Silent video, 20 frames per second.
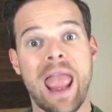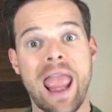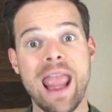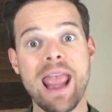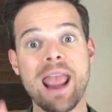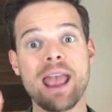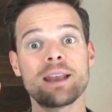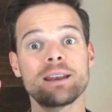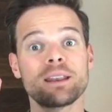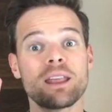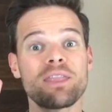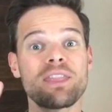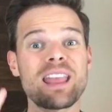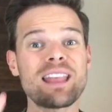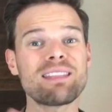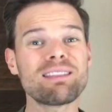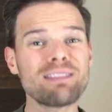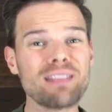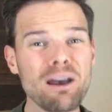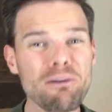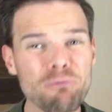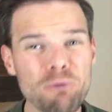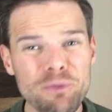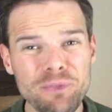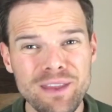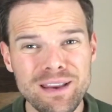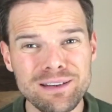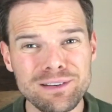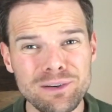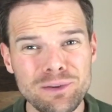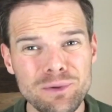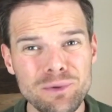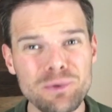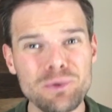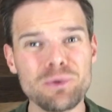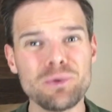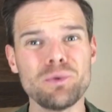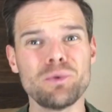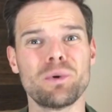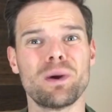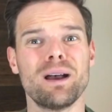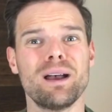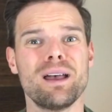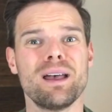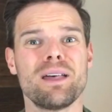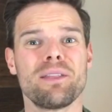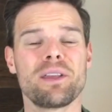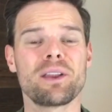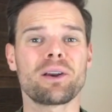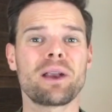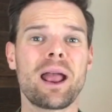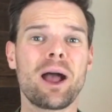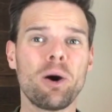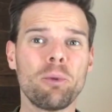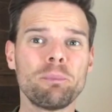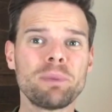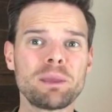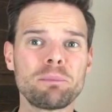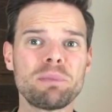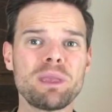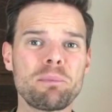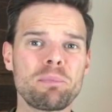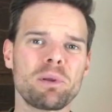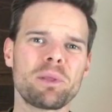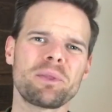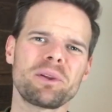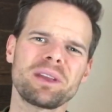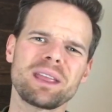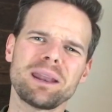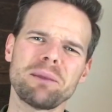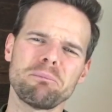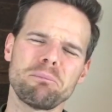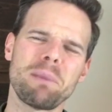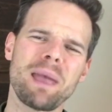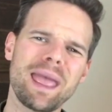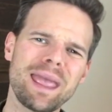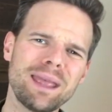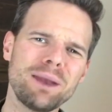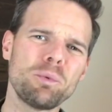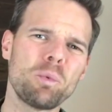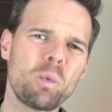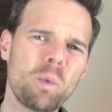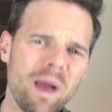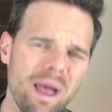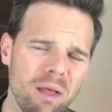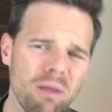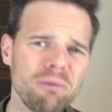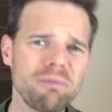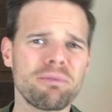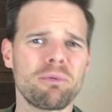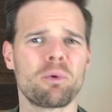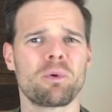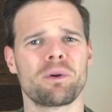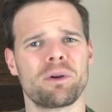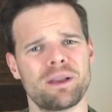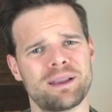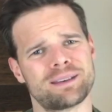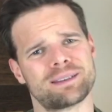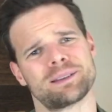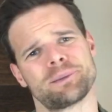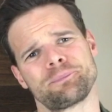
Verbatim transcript: And they love what they do. They are helping people and they're getting paid well for it.